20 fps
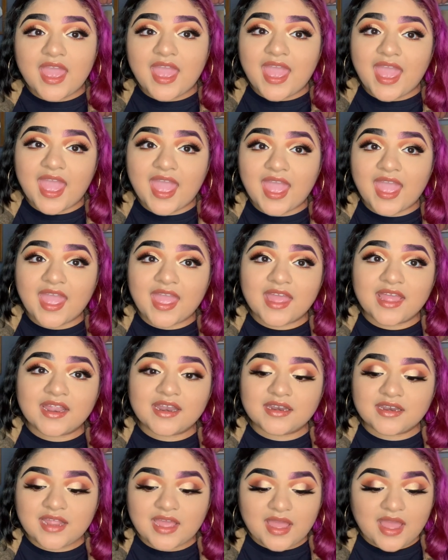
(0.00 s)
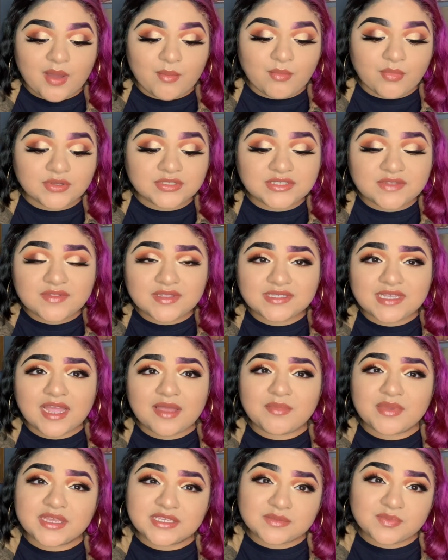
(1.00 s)
and most of the time,
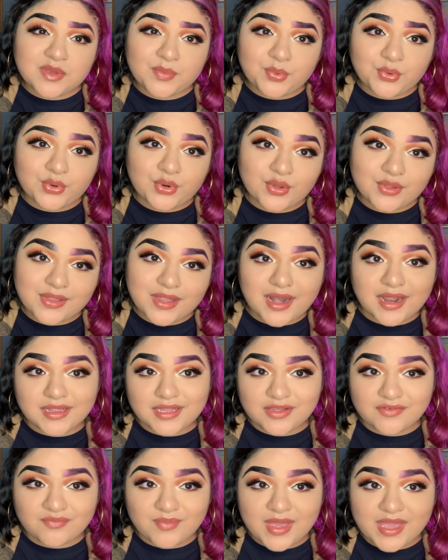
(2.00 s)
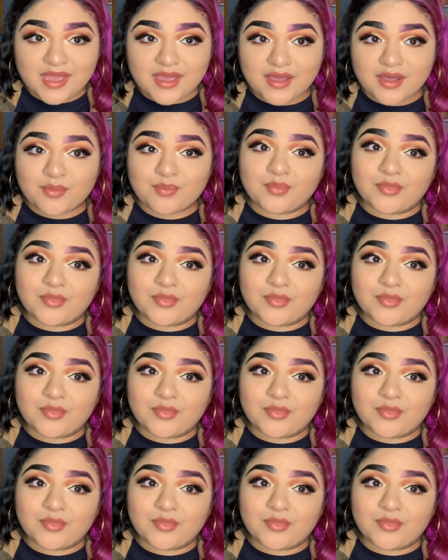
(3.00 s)
because people know that I love makeup,